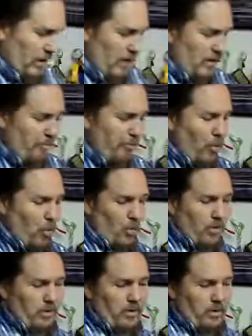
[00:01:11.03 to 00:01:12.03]
a
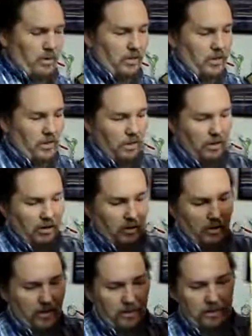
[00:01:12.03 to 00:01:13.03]
board
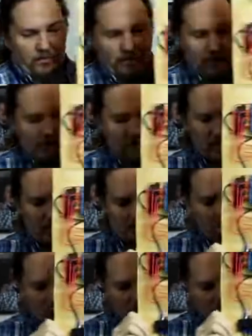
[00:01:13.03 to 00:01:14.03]
kind of like
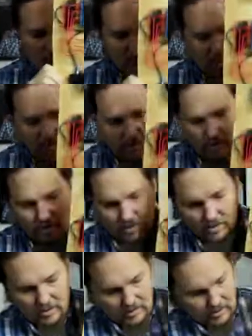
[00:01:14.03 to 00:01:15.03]
this.
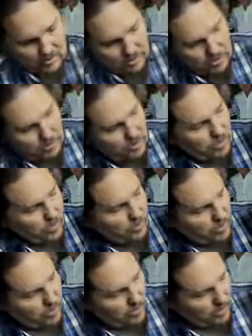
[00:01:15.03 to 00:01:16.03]

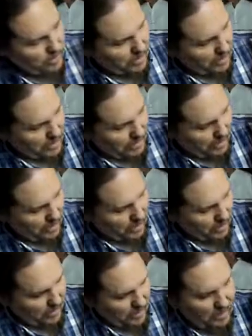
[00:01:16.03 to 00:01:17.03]
So
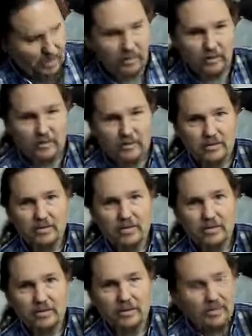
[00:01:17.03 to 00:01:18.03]
it looks
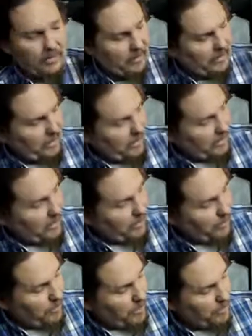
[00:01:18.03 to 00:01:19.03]
kind of
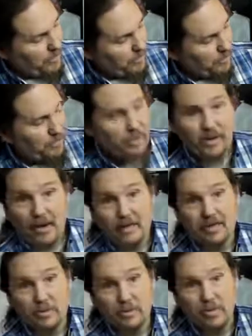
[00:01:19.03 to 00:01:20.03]
like a mess, but it
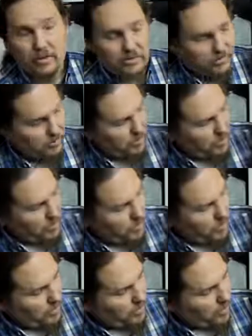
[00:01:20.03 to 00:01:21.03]
actually works.
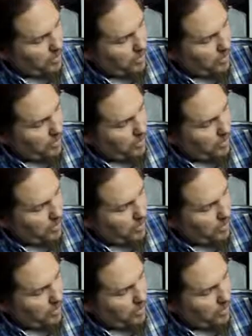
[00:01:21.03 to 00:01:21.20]
So